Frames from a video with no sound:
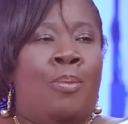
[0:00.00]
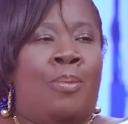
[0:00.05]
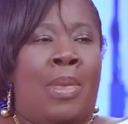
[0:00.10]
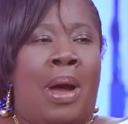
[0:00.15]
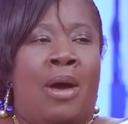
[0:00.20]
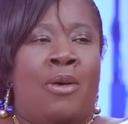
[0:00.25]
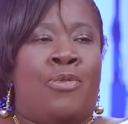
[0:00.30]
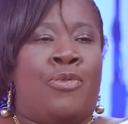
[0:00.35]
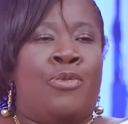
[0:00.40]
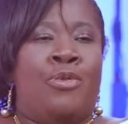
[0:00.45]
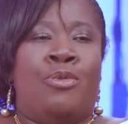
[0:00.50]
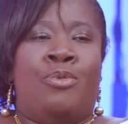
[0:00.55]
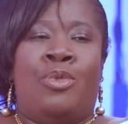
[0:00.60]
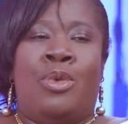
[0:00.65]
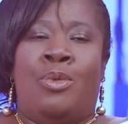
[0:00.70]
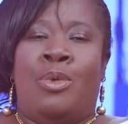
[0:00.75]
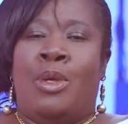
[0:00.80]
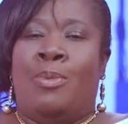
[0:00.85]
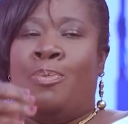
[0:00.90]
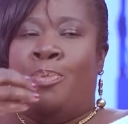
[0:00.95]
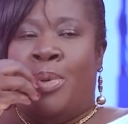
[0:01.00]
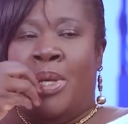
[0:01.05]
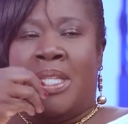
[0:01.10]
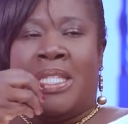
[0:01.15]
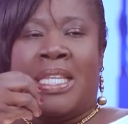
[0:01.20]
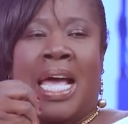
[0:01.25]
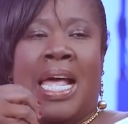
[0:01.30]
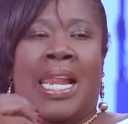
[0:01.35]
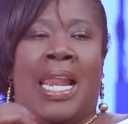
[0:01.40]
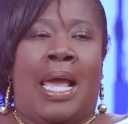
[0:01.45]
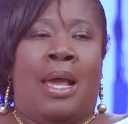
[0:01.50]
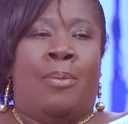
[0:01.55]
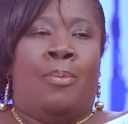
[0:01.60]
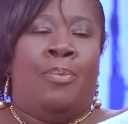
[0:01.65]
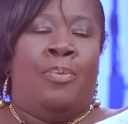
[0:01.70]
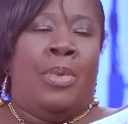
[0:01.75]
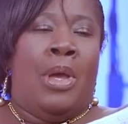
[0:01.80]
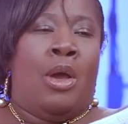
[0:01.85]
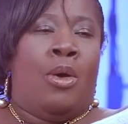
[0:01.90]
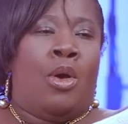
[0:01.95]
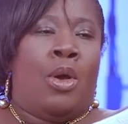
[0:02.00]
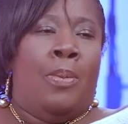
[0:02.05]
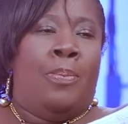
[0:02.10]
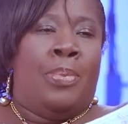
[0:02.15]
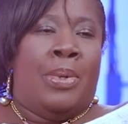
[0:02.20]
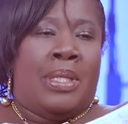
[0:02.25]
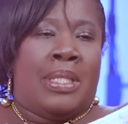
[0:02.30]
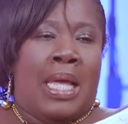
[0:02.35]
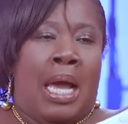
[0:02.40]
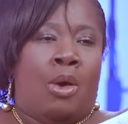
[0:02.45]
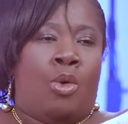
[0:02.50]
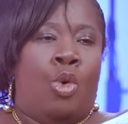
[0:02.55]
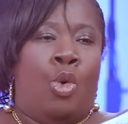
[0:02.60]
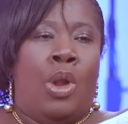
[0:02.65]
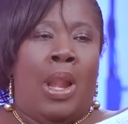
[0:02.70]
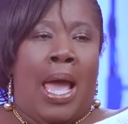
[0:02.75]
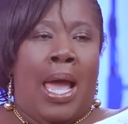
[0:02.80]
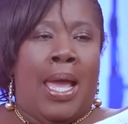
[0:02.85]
mouth will be bitter like bitter gula.